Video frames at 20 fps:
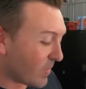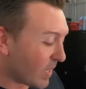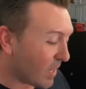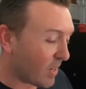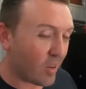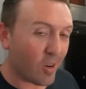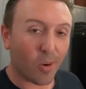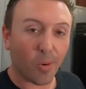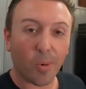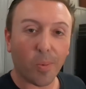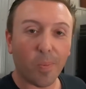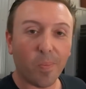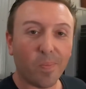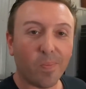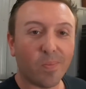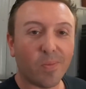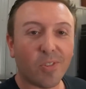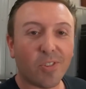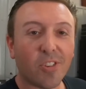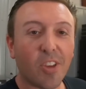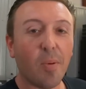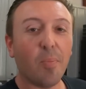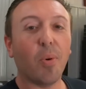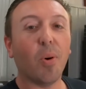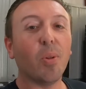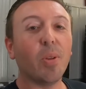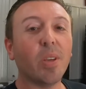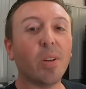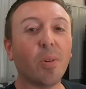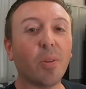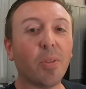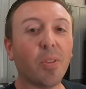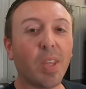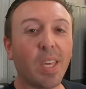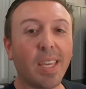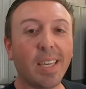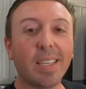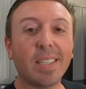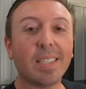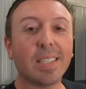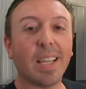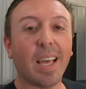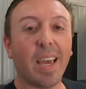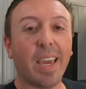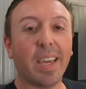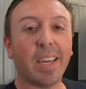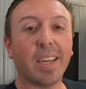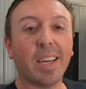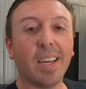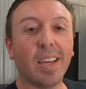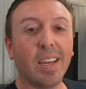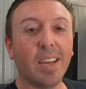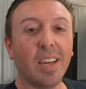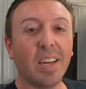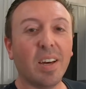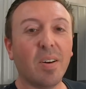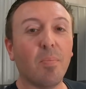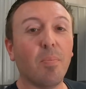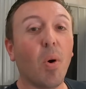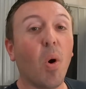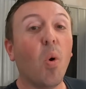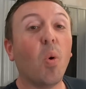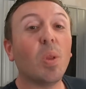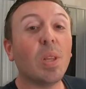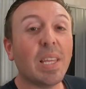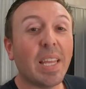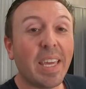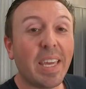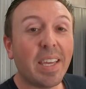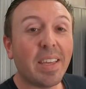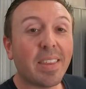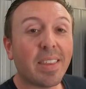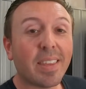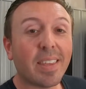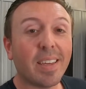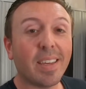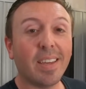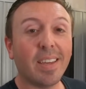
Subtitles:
you know, simple little things like bolt length